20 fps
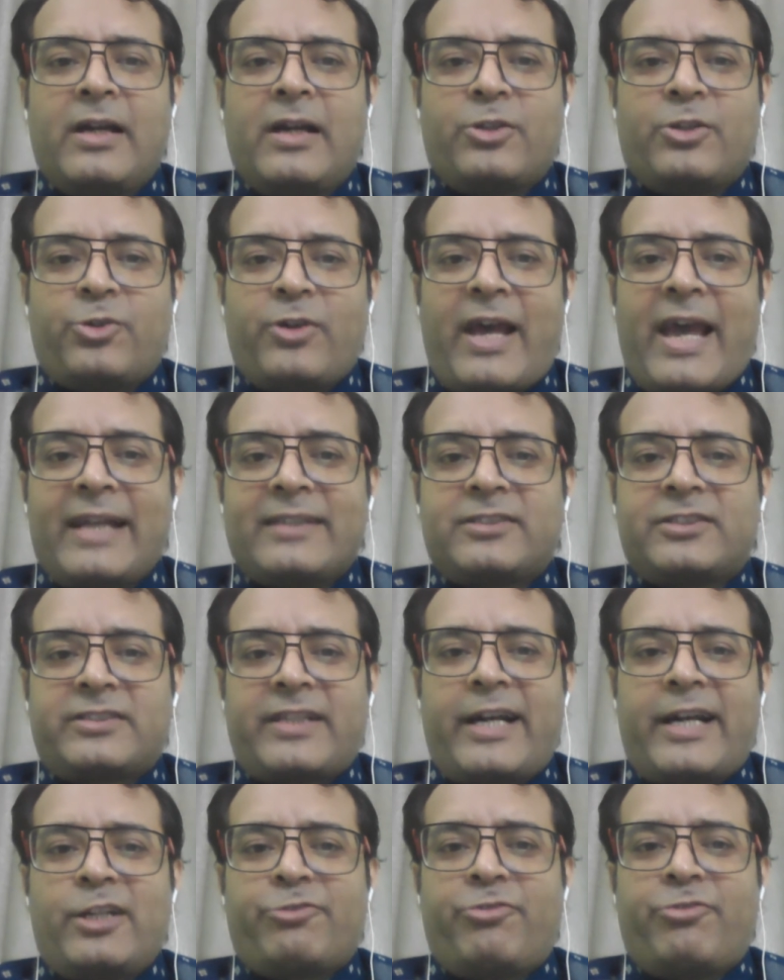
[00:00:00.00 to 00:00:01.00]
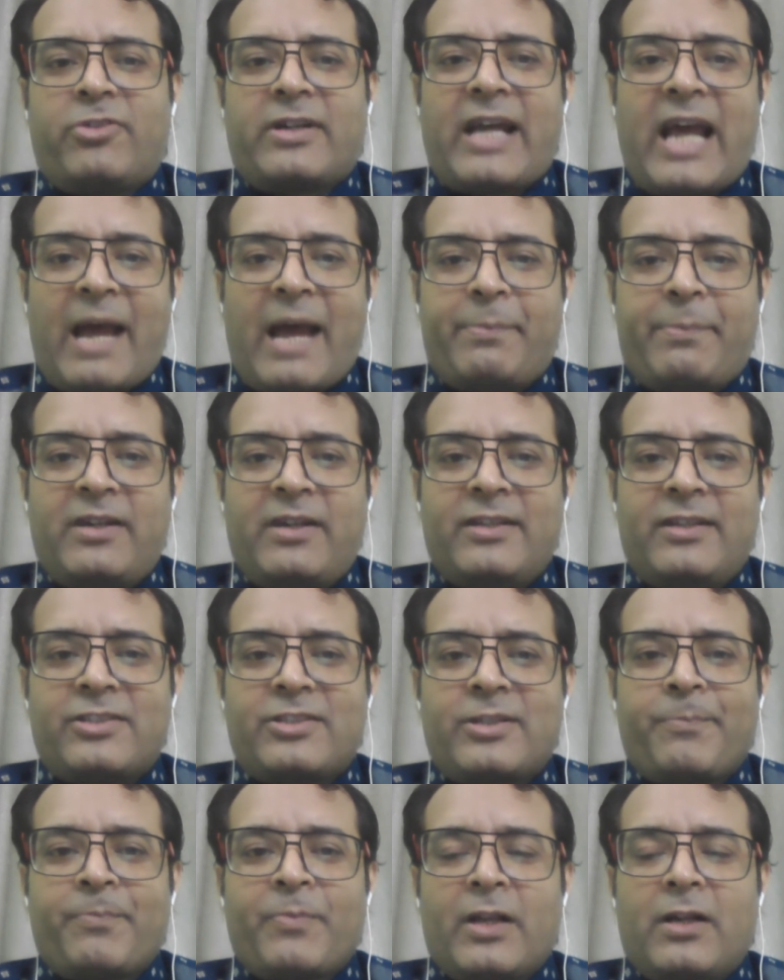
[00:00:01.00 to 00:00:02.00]
So H stands for
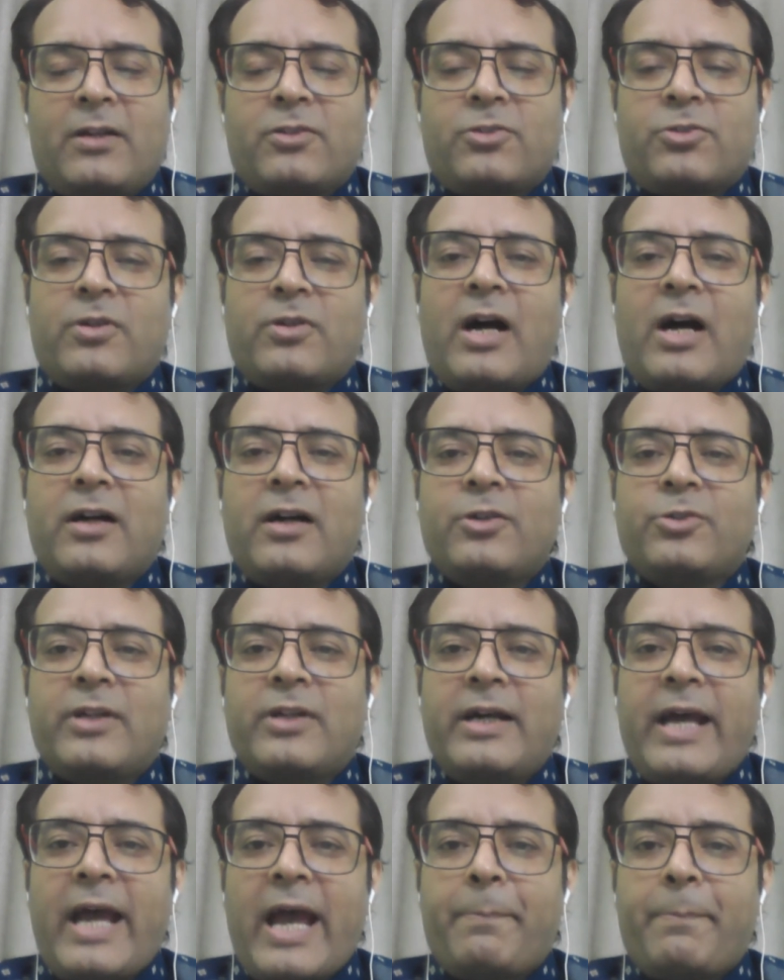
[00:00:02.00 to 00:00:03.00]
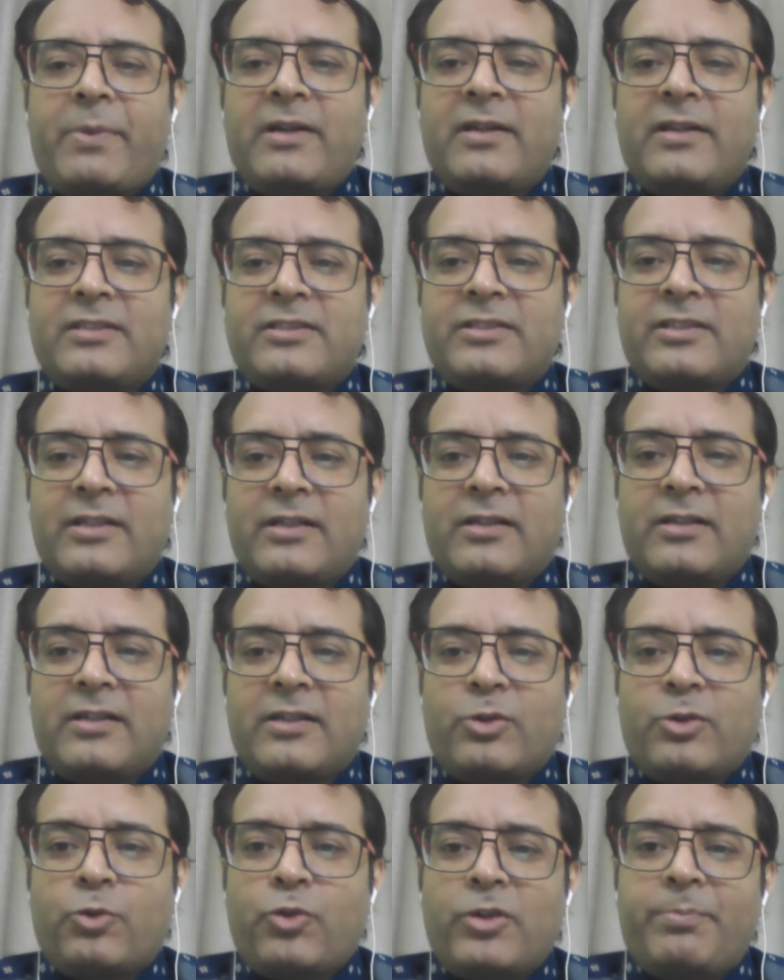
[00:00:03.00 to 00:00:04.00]
happiness. So how the happiness
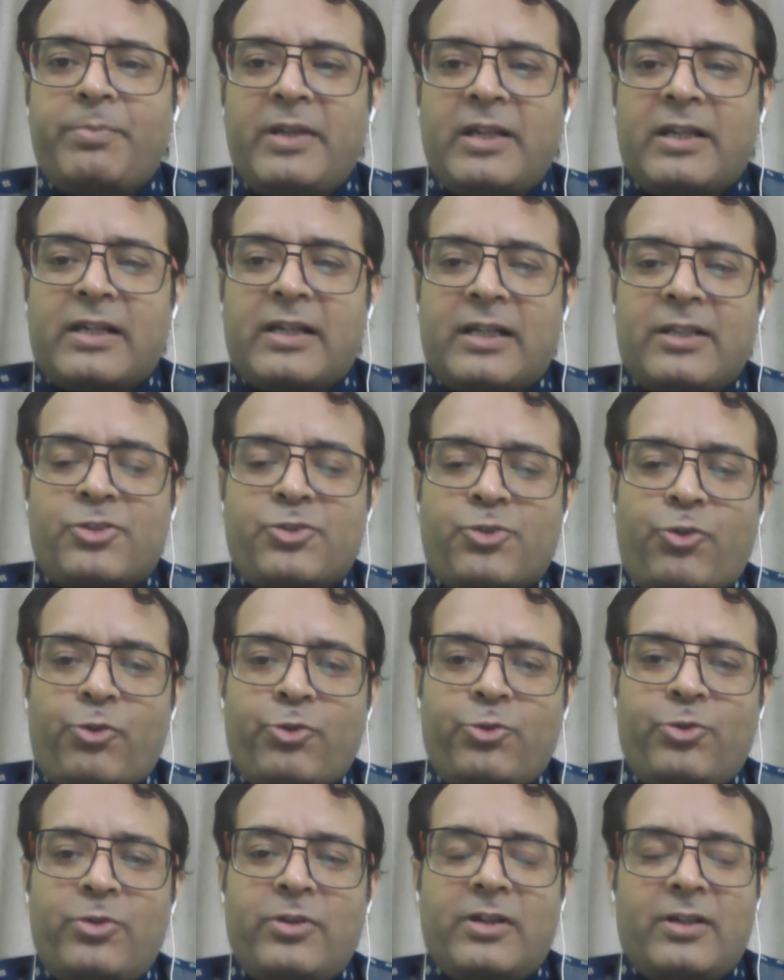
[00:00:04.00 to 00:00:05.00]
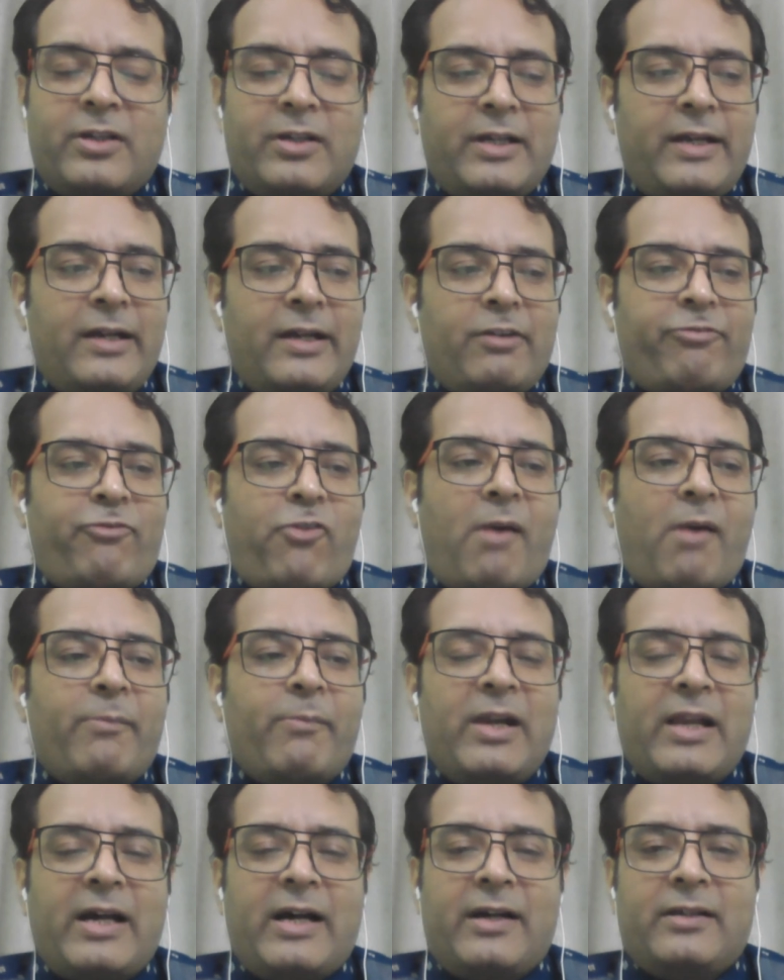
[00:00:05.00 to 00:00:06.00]
could be construed in a
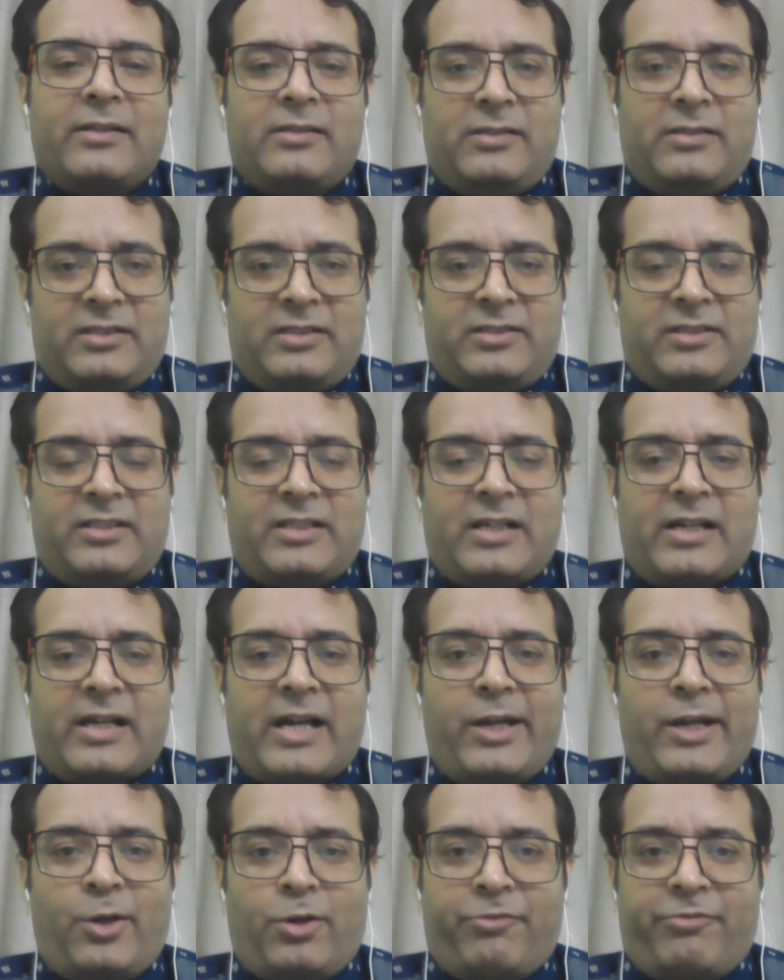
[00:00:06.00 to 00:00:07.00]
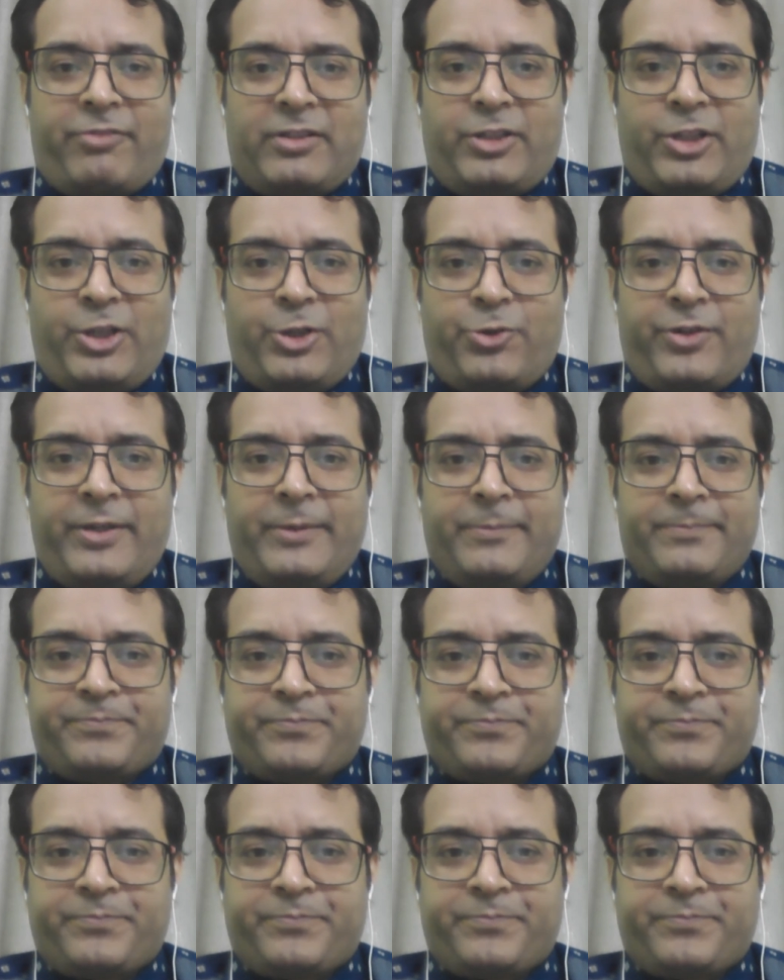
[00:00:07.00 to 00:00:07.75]
formula. This is a kind of a theory.